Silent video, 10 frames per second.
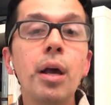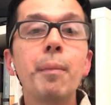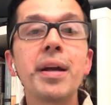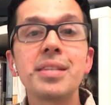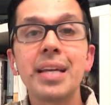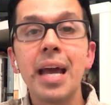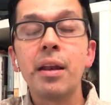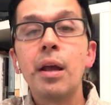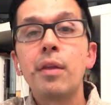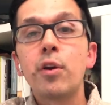because again,
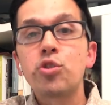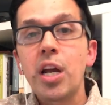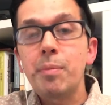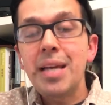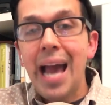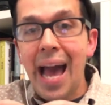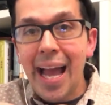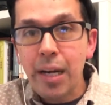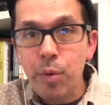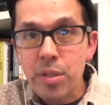they're trying to be
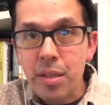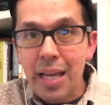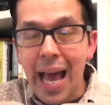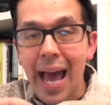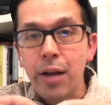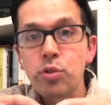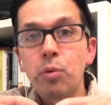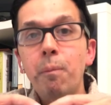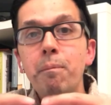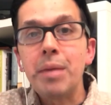accurate to the actual
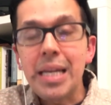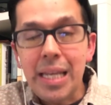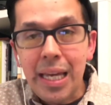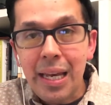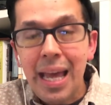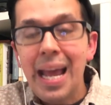meaning